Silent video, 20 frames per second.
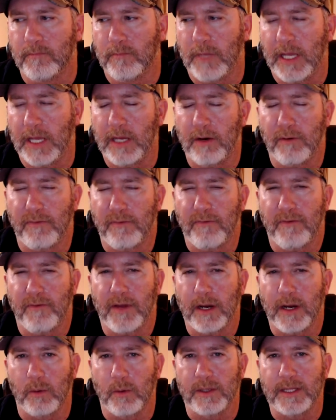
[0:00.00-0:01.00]

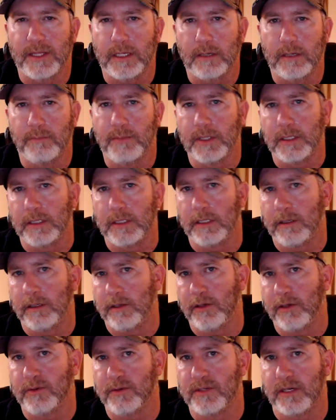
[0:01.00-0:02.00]
interfere with the ability to
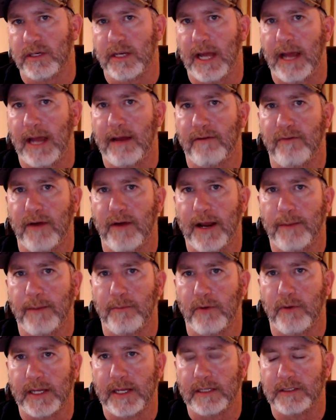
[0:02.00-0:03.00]
use a
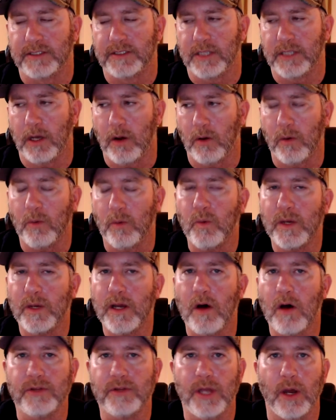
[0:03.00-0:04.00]
diaphragm reed. So we
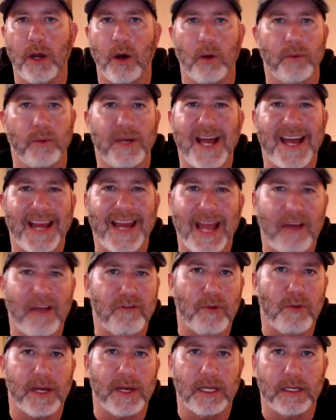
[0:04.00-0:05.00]
all know not
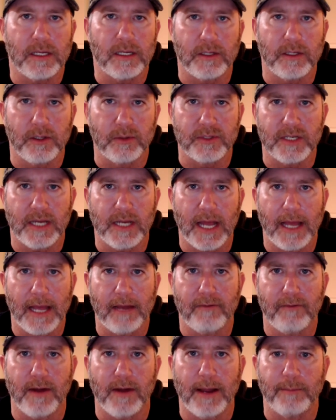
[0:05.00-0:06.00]
everybody can use a
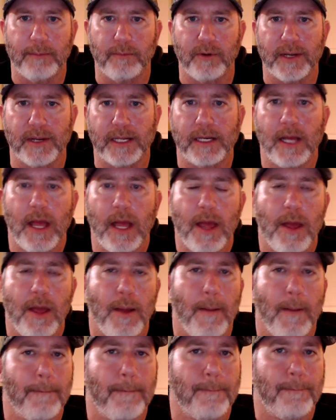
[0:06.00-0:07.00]
diaphragm reed,
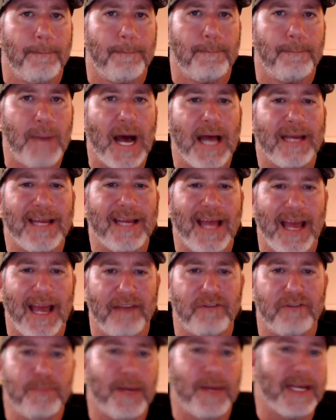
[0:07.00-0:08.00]
but
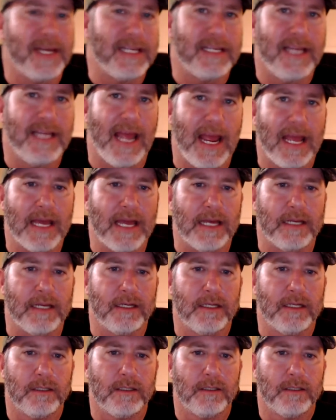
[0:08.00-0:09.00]
everybody can